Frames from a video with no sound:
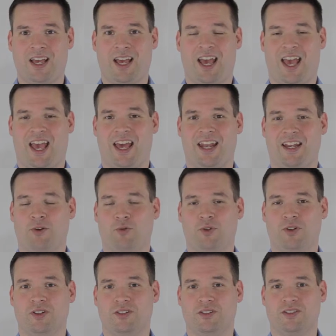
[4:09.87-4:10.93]
and it
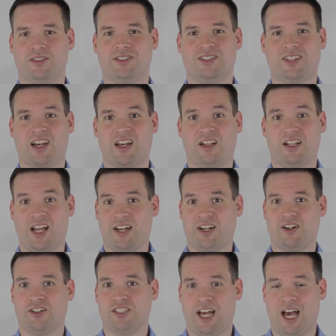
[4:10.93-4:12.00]
will suck a lot of your
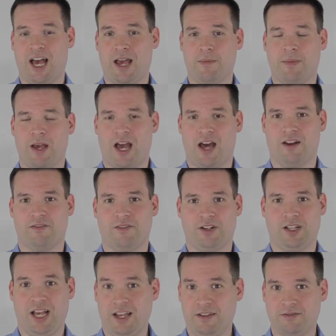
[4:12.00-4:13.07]
time out of your
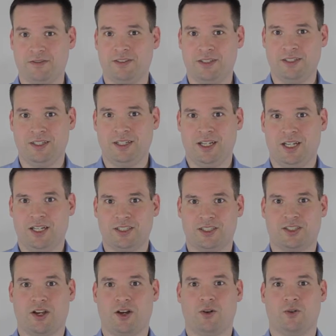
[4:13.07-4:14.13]
life.
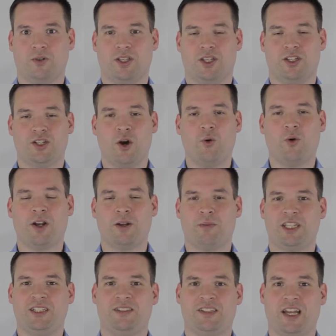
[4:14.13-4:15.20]
So you don't want to be
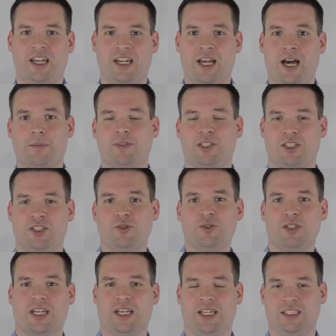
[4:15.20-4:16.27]
setting up to do
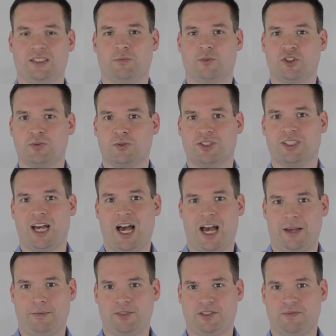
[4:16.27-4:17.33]
things multiple
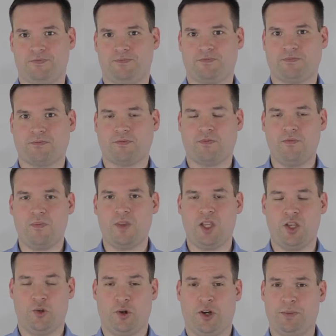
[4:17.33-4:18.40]
times.
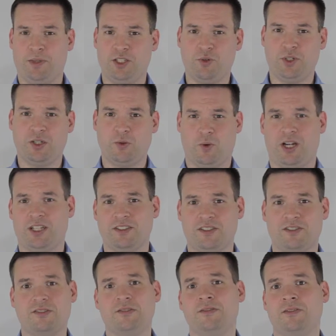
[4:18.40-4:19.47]
You want to be doing it
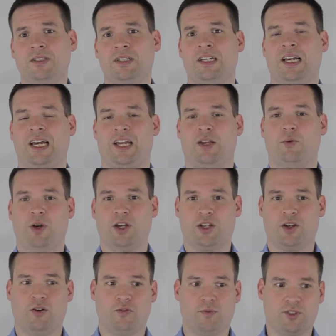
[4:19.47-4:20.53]
once, and you want to
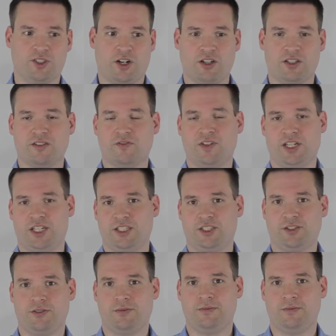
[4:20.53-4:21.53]
go from start to finish.